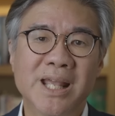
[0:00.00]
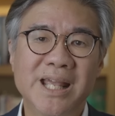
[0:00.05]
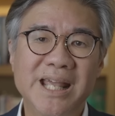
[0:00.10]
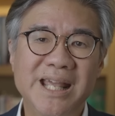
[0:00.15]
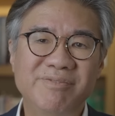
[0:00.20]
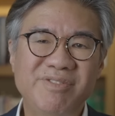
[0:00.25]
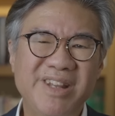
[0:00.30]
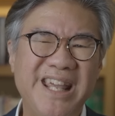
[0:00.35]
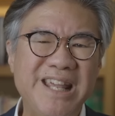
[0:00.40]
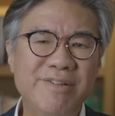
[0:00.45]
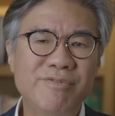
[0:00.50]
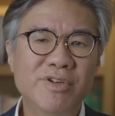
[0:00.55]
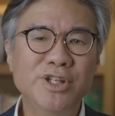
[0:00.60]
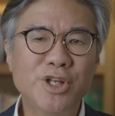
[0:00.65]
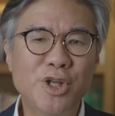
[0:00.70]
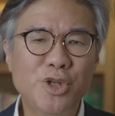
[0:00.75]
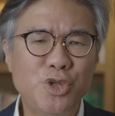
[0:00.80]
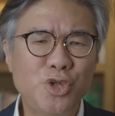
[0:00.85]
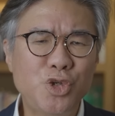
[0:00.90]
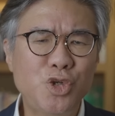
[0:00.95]
If even
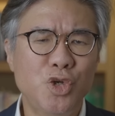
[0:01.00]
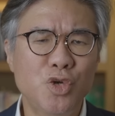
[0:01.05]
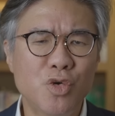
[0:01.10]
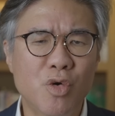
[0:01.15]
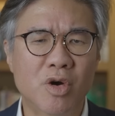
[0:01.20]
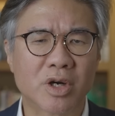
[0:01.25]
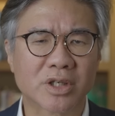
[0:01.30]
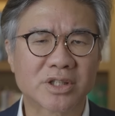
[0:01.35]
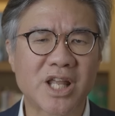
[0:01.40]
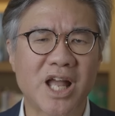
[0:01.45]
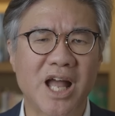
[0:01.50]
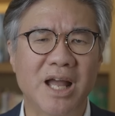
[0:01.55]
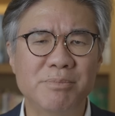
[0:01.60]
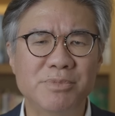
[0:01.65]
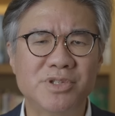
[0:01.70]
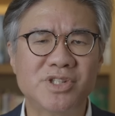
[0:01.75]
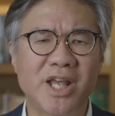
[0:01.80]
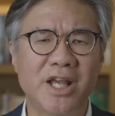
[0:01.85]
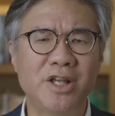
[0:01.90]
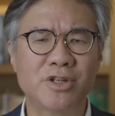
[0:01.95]
the New York
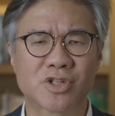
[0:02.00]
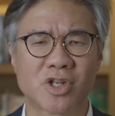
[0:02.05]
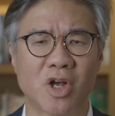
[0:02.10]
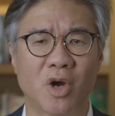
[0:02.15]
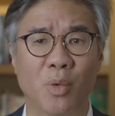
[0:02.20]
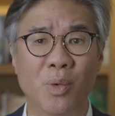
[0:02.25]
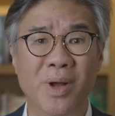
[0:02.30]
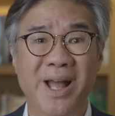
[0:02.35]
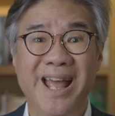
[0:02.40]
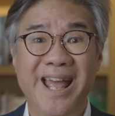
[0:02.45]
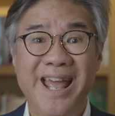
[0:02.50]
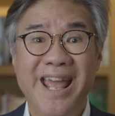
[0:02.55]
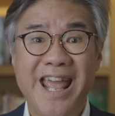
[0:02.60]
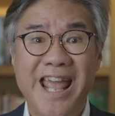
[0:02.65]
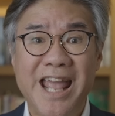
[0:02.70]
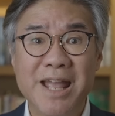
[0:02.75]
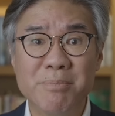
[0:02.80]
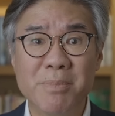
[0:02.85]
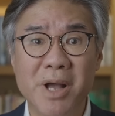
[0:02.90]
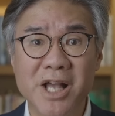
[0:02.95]
Times say so,
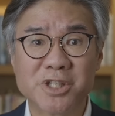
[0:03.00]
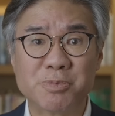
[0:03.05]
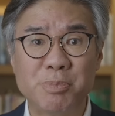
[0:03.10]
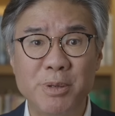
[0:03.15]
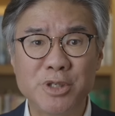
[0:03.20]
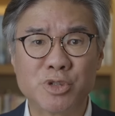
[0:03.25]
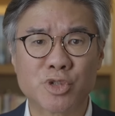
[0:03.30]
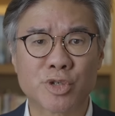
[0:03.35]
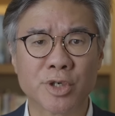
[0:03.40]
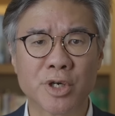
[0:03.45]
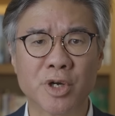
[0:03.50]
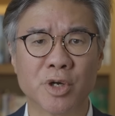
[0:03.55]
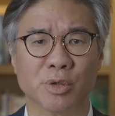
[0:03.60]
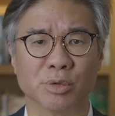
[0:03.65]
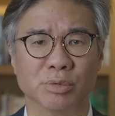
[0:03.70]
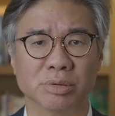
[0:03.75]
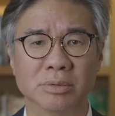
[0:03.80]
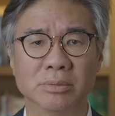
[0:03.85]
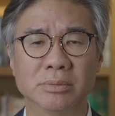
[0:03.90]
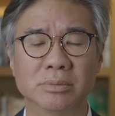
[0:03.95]
it must be
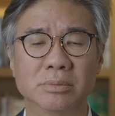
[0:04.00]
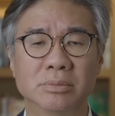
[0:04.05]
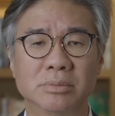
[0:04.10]
true.